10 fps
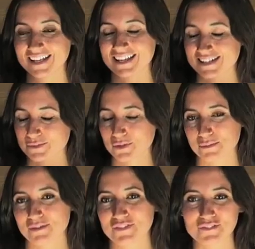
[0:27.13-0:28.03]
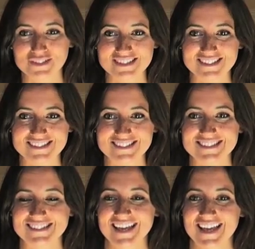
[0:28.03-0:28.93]
It is one of my favorite
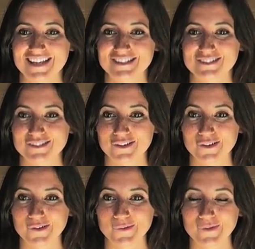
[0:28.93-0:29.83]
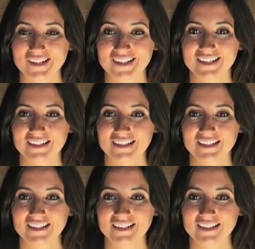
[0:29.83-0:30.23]
seasons, so